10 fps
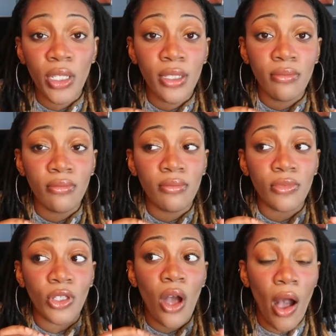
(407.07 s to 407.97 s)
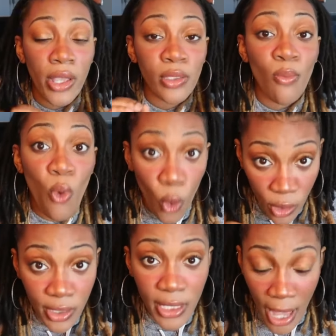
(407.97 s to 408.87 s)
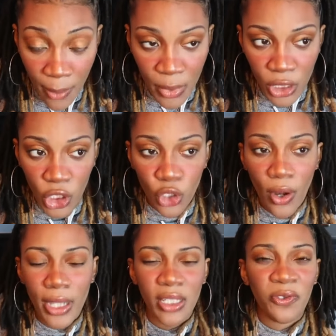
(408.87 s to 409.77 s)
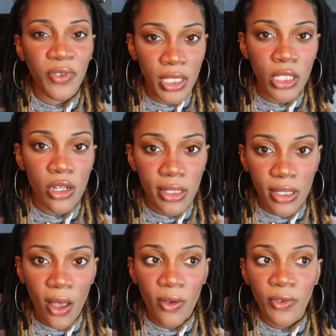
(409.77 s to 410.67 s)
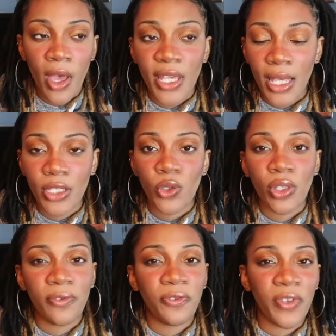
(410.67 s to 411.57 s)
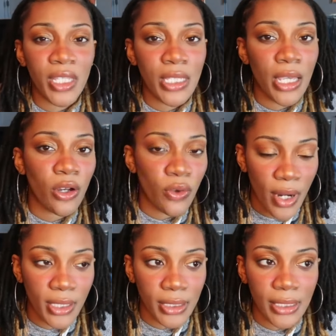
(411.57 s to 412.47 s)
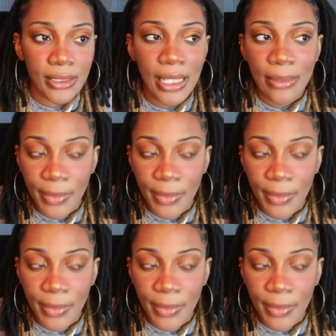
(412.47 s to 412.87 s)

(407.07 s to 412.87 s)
you can cause more damage trying to fix it yourself because you could fix it incorrectly. Like